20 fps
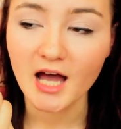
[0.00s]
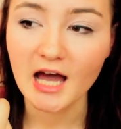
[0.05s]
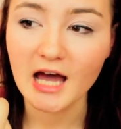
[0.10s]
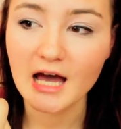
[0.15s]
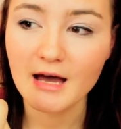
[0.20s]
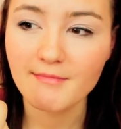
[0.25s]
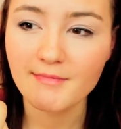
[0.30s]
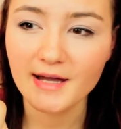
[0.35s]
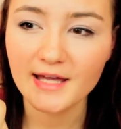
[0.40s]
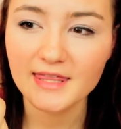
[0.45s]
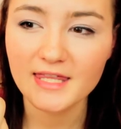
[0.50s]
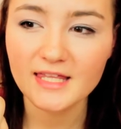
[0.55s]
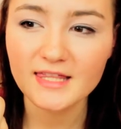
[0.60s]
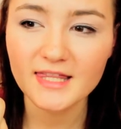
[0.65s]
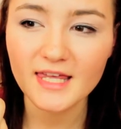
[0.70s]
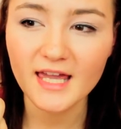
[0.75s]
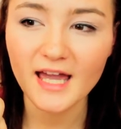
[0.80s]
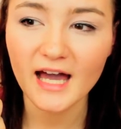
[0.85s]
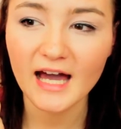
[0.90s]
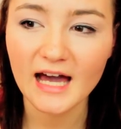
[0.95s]
I
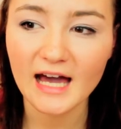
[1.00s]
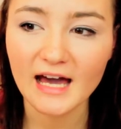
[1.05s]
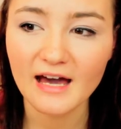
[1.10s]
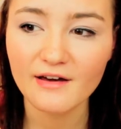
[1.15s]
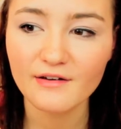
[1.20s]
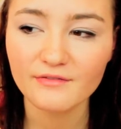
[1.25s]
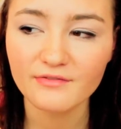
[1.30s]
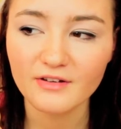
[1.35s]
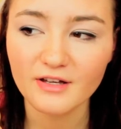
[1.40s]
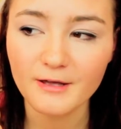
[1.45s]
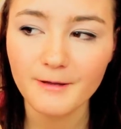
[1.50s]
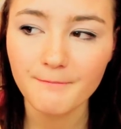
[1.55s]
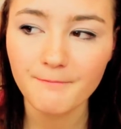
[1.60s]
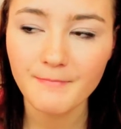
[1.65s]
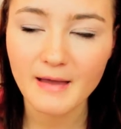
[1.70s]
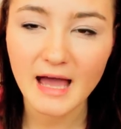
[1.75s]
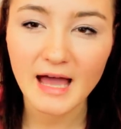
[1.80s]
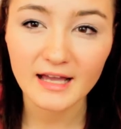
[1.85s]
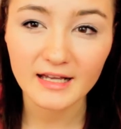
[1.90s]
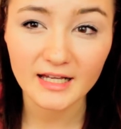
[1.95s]
think they have
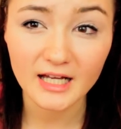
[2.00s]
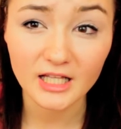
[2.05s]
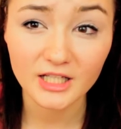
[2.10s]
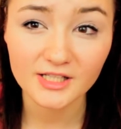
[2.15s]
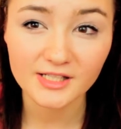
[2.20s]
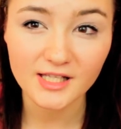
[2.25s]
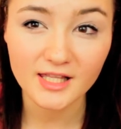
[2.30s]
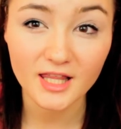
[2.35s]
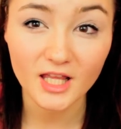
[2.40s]
matte colors,